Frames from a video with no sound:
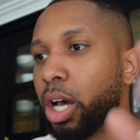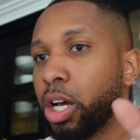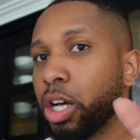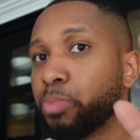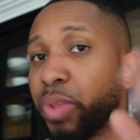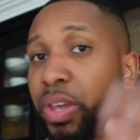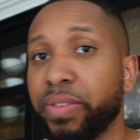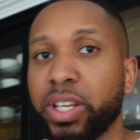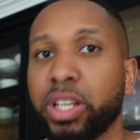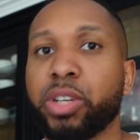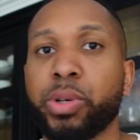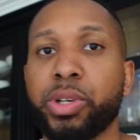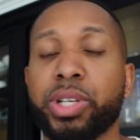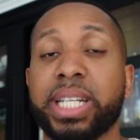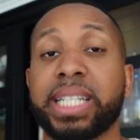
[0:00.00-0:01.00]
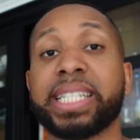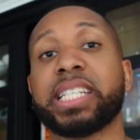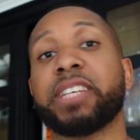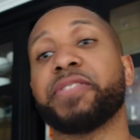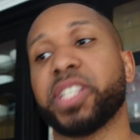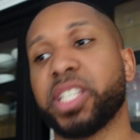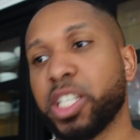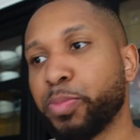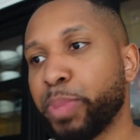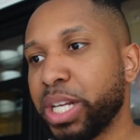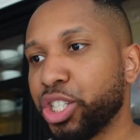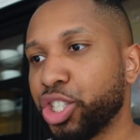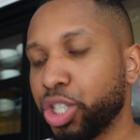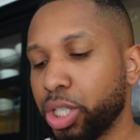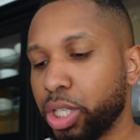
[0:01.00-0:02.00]
Um, they've included stiffer
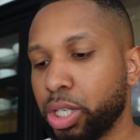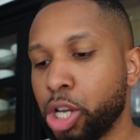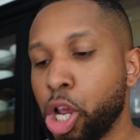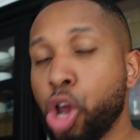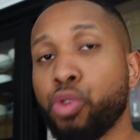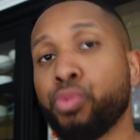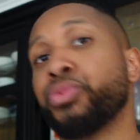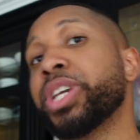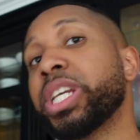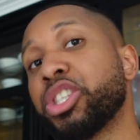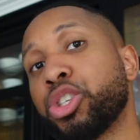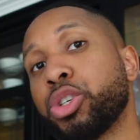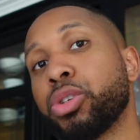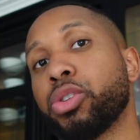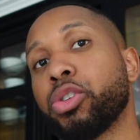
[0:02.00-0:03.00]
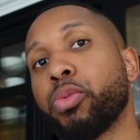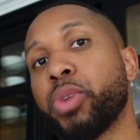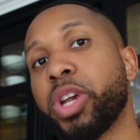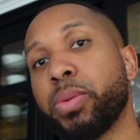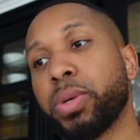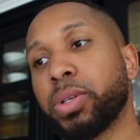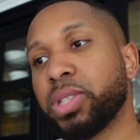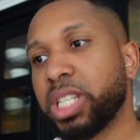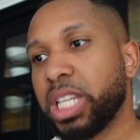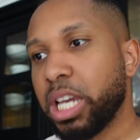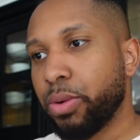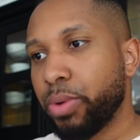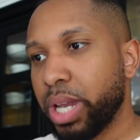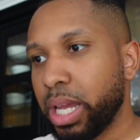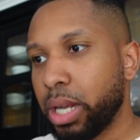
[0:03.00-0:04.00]
suspension, retuned rear wheel
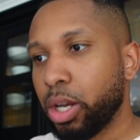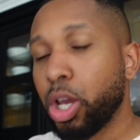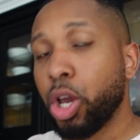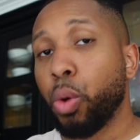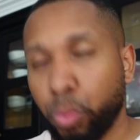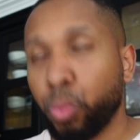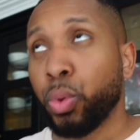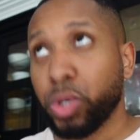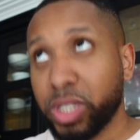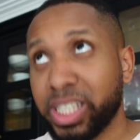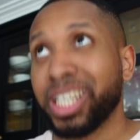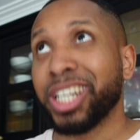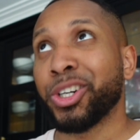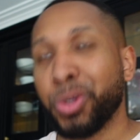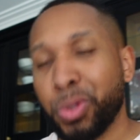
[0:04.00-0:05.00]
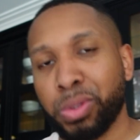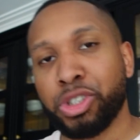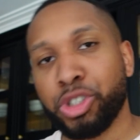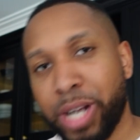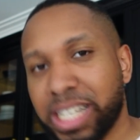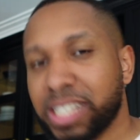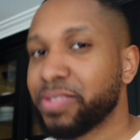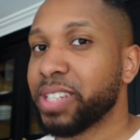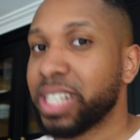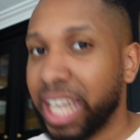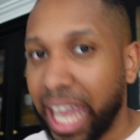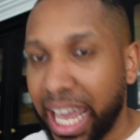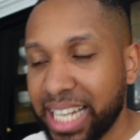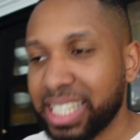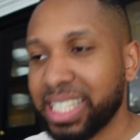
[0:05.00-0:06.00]
steering, water cooled transfer
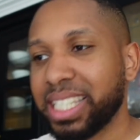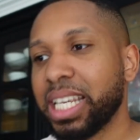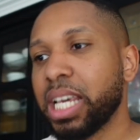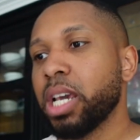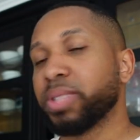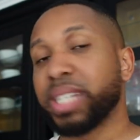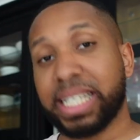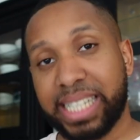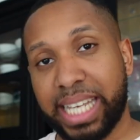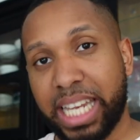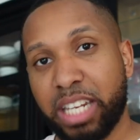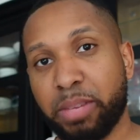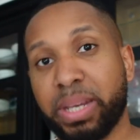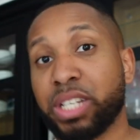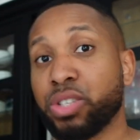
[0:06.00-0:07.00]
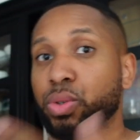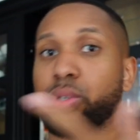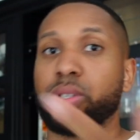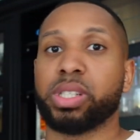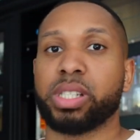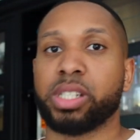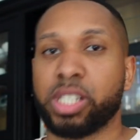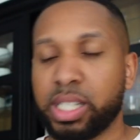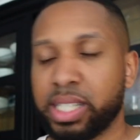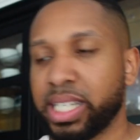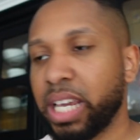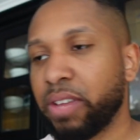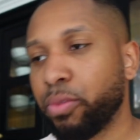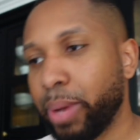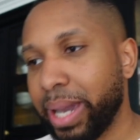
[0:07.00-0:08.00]
case, titanium exhaust to
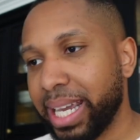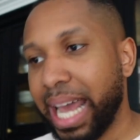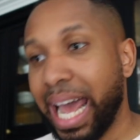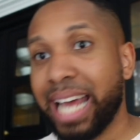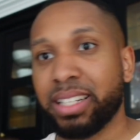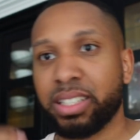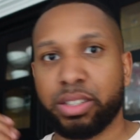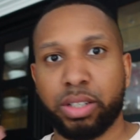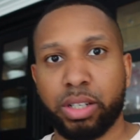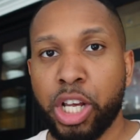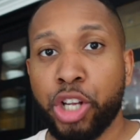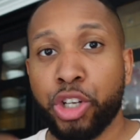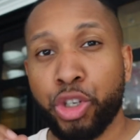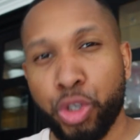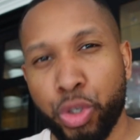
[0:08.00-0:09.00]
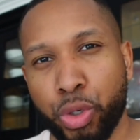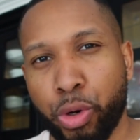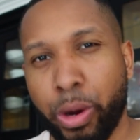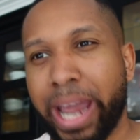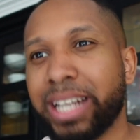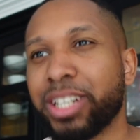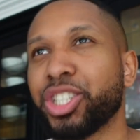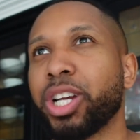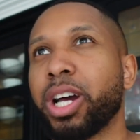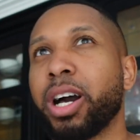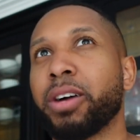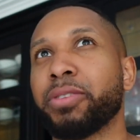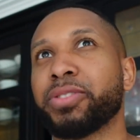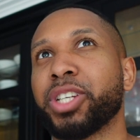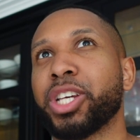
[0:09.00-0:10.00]
save weight, and new
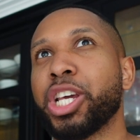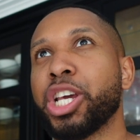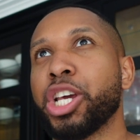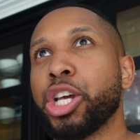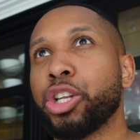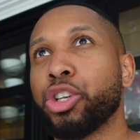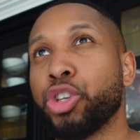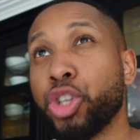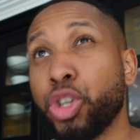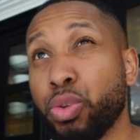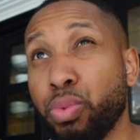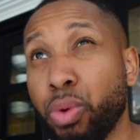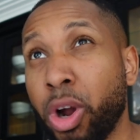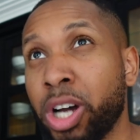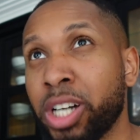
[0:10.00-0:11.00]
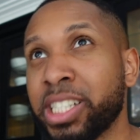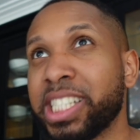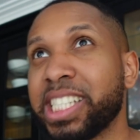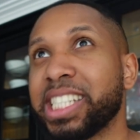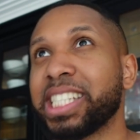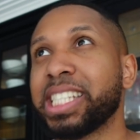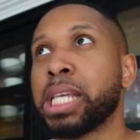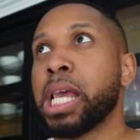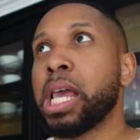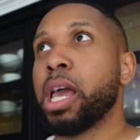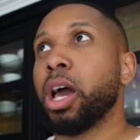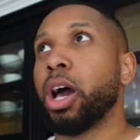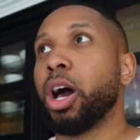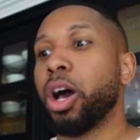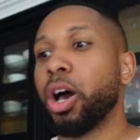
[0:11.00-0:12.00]
crankshaft, new rods,
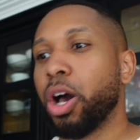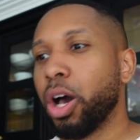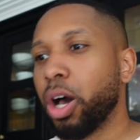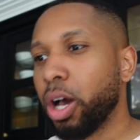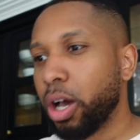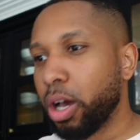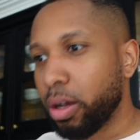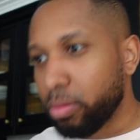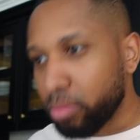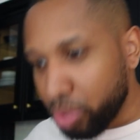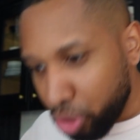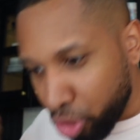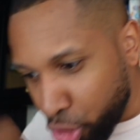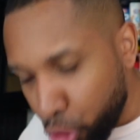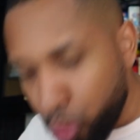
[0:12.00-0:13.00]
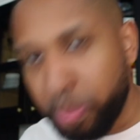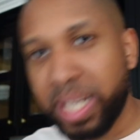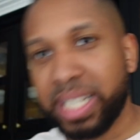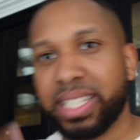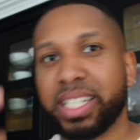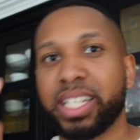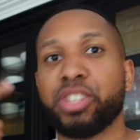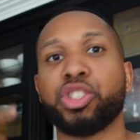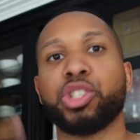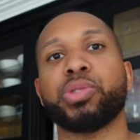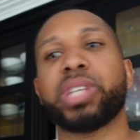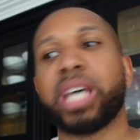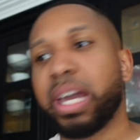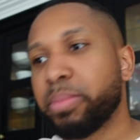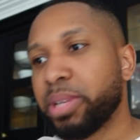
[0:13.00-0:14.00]
um, new pistons, new
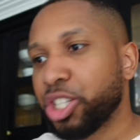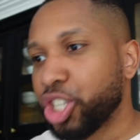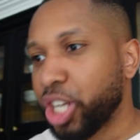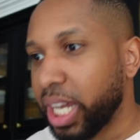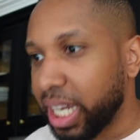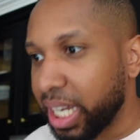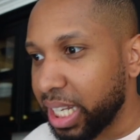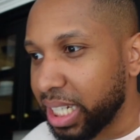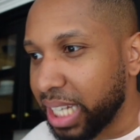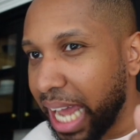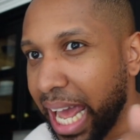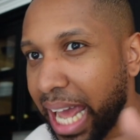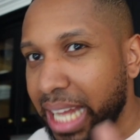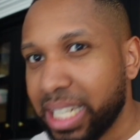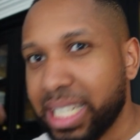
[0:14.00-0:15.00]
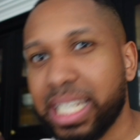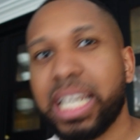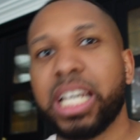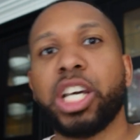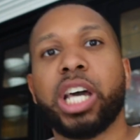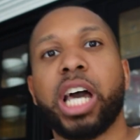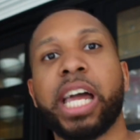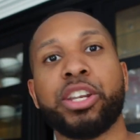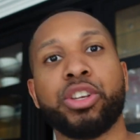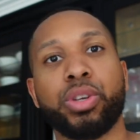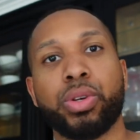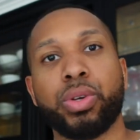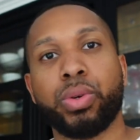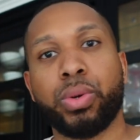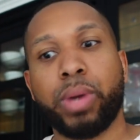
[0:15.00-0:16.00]
timing chain, and a
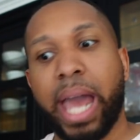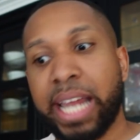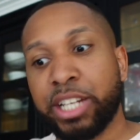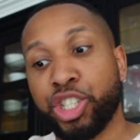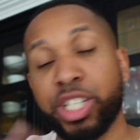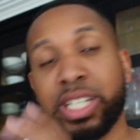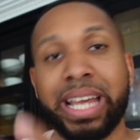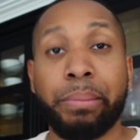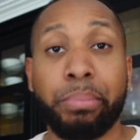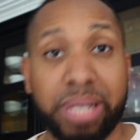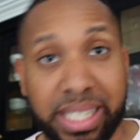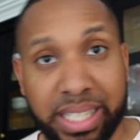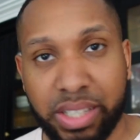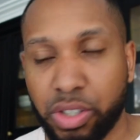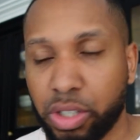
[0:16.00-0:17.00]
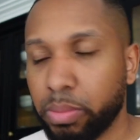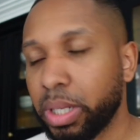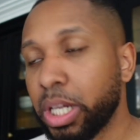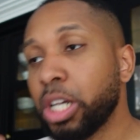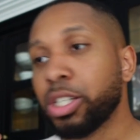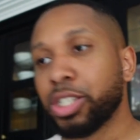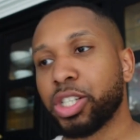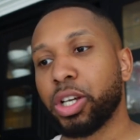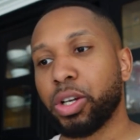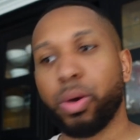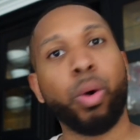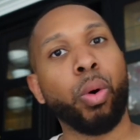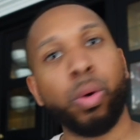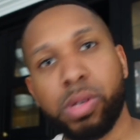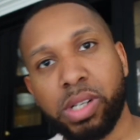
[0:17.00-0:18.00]
new engine damper system.
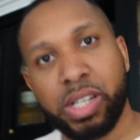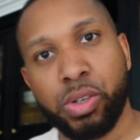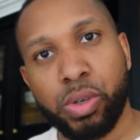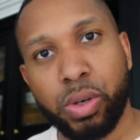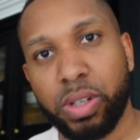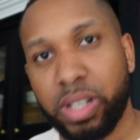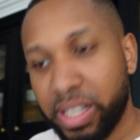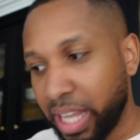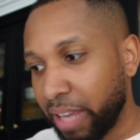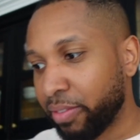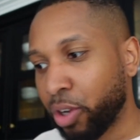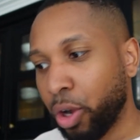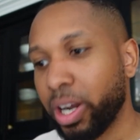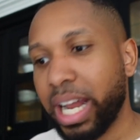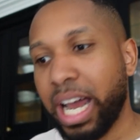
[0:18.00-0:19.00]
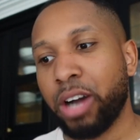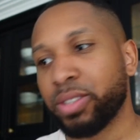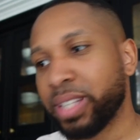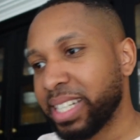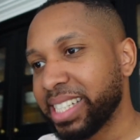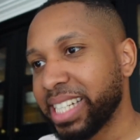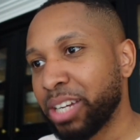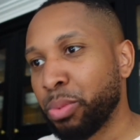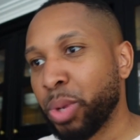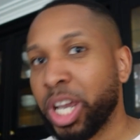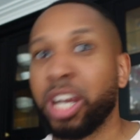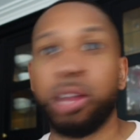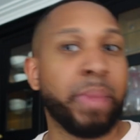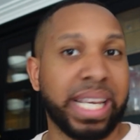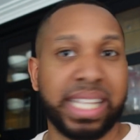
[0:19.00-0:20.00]
So, all in all, they've gone out, they said, we're
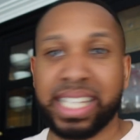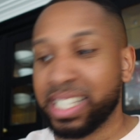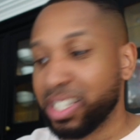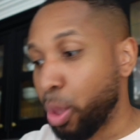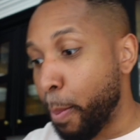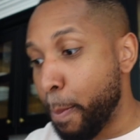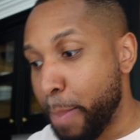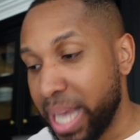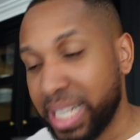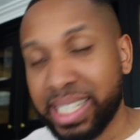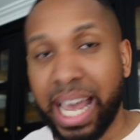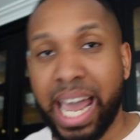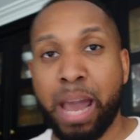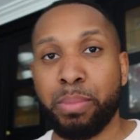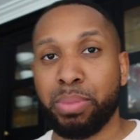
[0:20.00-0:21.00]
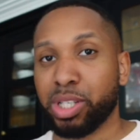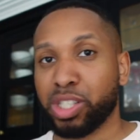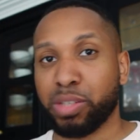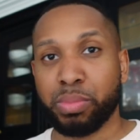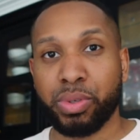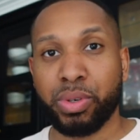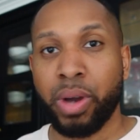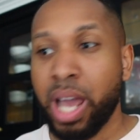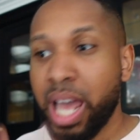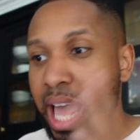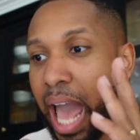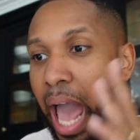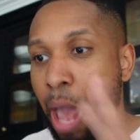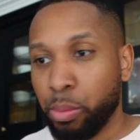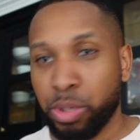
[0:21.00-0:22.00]
going to make this the best Cayenne possible
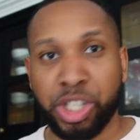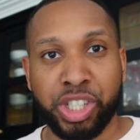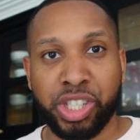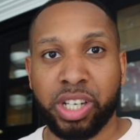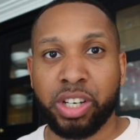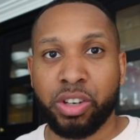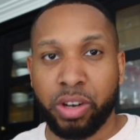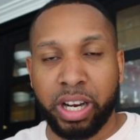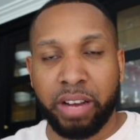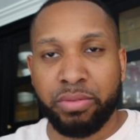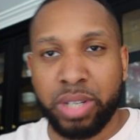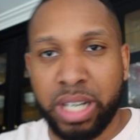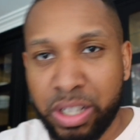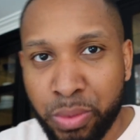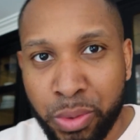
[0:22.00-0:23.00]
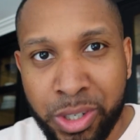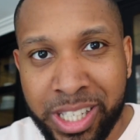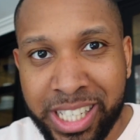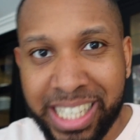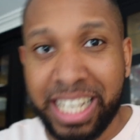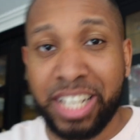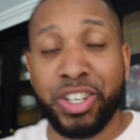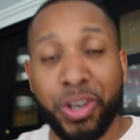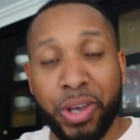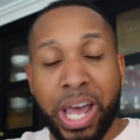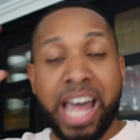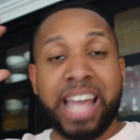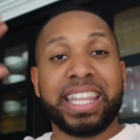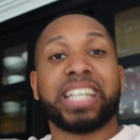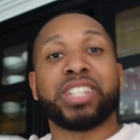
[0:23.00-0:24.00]
and we're just going to knock everyone out of the water. So
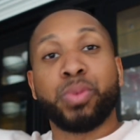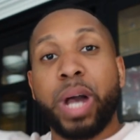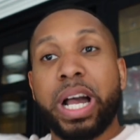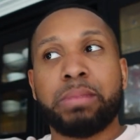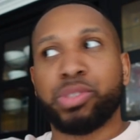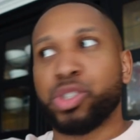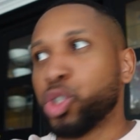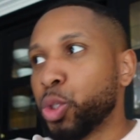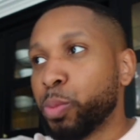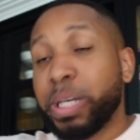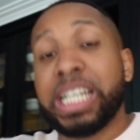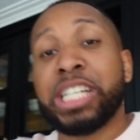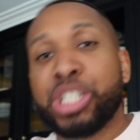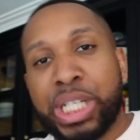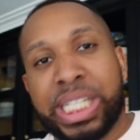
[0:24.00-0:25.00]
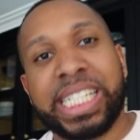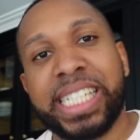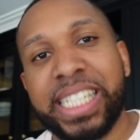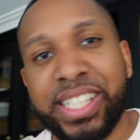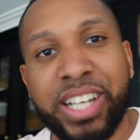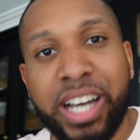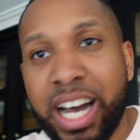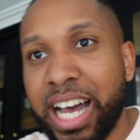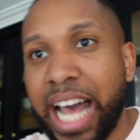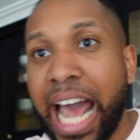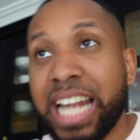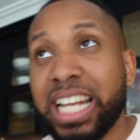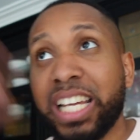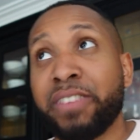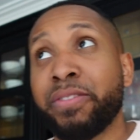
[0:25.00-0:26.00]
that's why I'm super interested in this car.
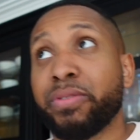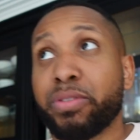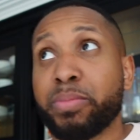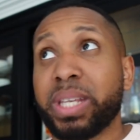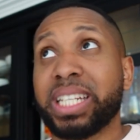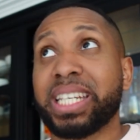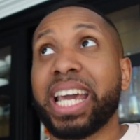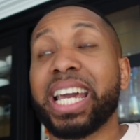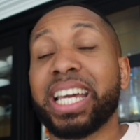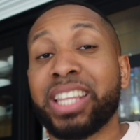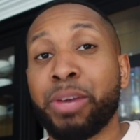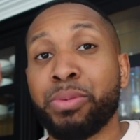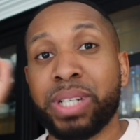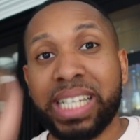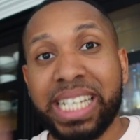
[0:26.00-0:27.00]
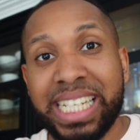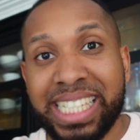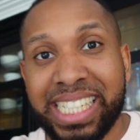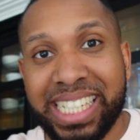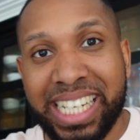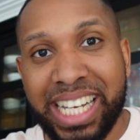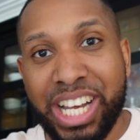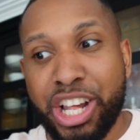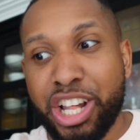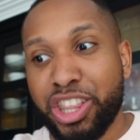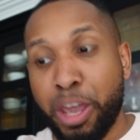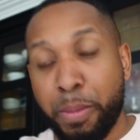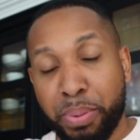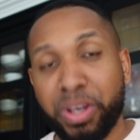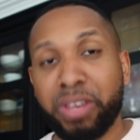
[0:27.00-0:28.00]
And even from the day they released
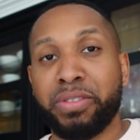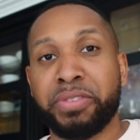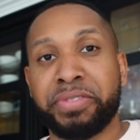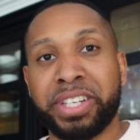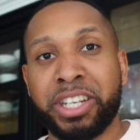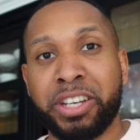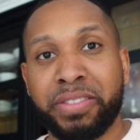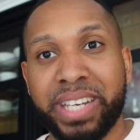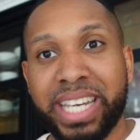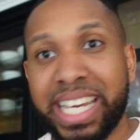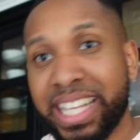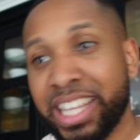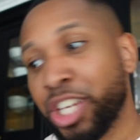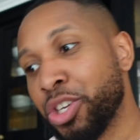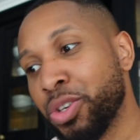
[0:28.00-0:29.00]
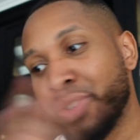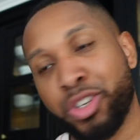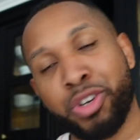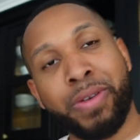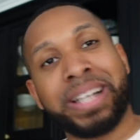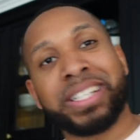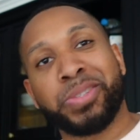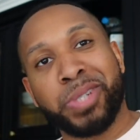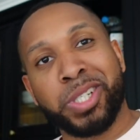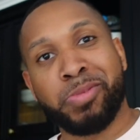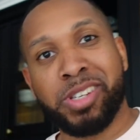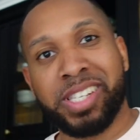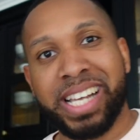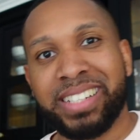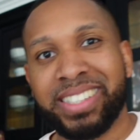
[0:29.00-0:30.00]
their preview video of it, they used the Gran
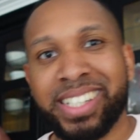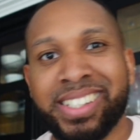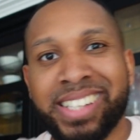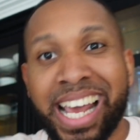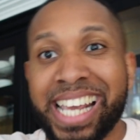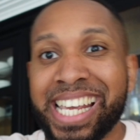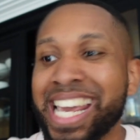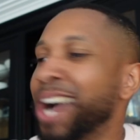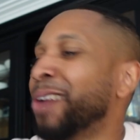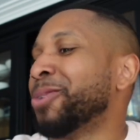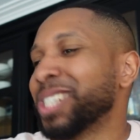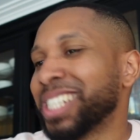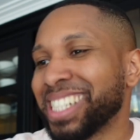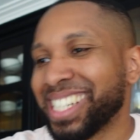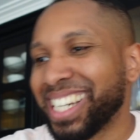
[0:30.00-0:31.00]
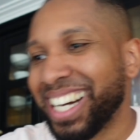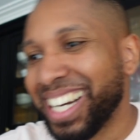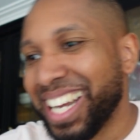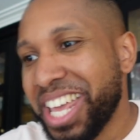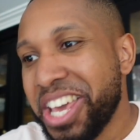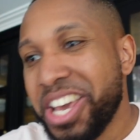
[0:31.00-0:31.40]
Turismo sounds. I was like, yeah, I want this car.